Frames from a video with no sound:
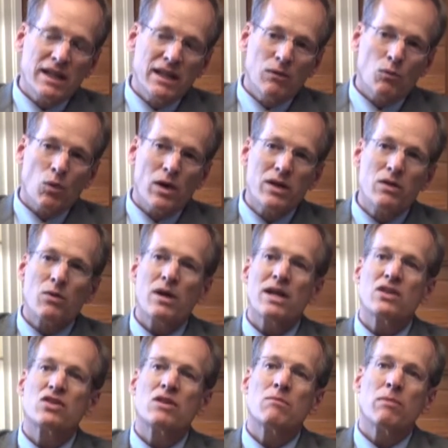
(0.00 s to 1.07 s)
in one
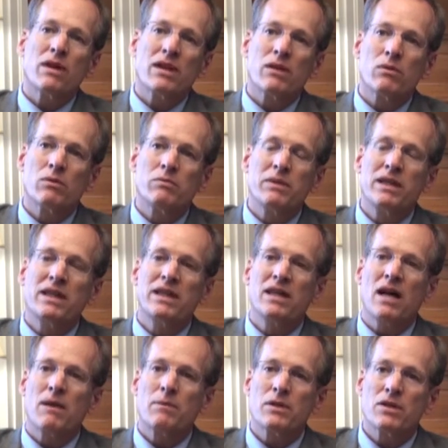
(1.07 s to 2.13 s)
direction, but there would
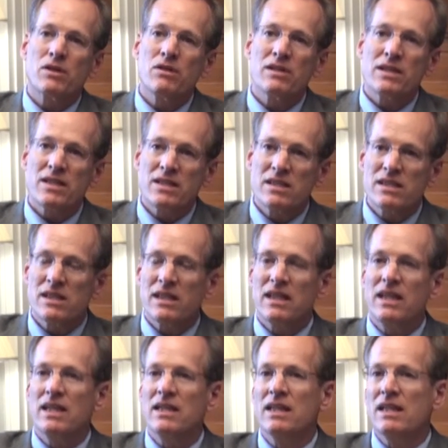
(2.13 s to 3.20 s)
be opportunities
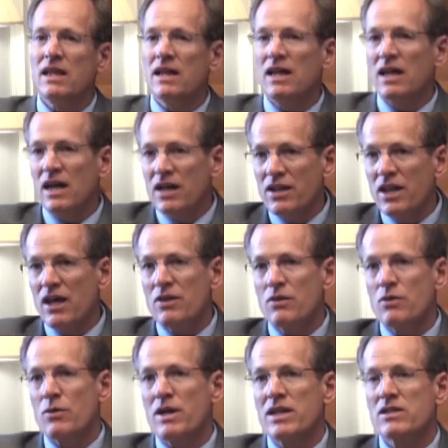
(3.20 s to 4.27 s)
in
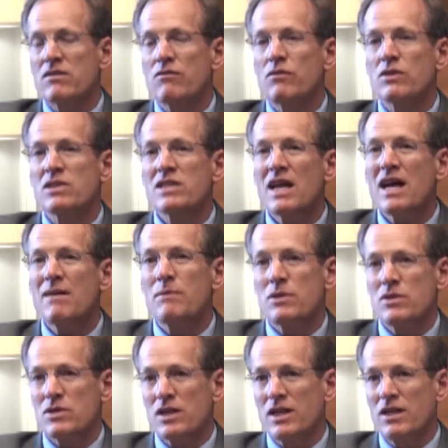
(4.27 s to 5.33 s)
another direction for
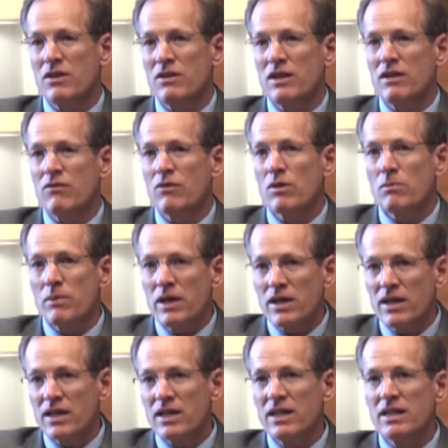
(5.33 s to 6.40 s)
cybersecurity for
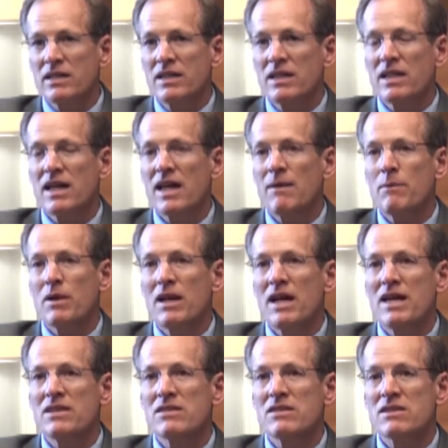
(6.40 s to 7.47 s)
America to
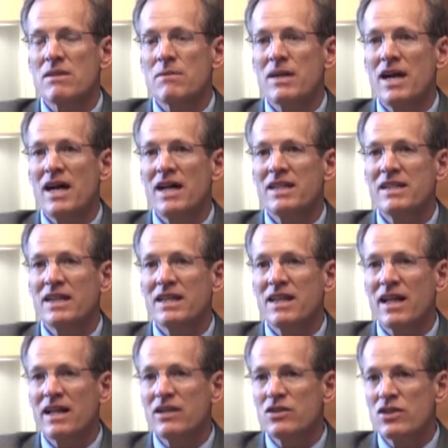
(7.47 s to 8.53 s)
capitalize on some of the high
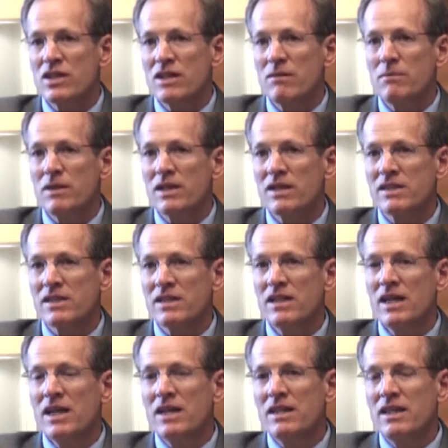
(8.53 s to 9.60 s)
technology
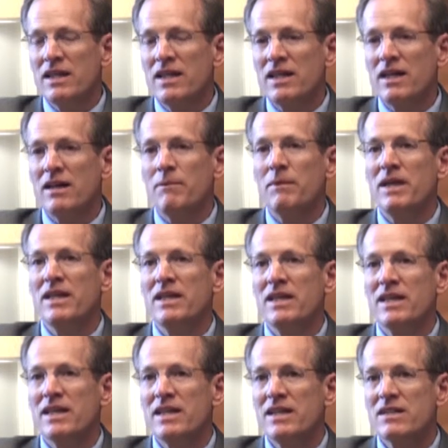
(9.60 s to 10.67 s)
that
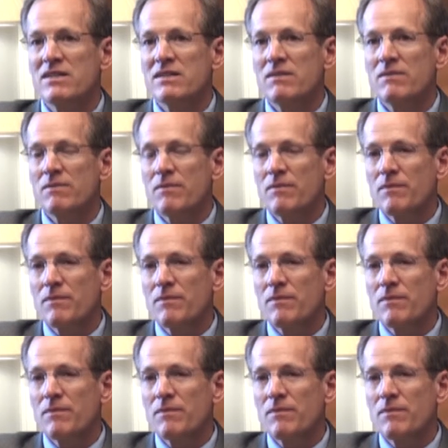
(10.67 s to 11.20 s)
India has.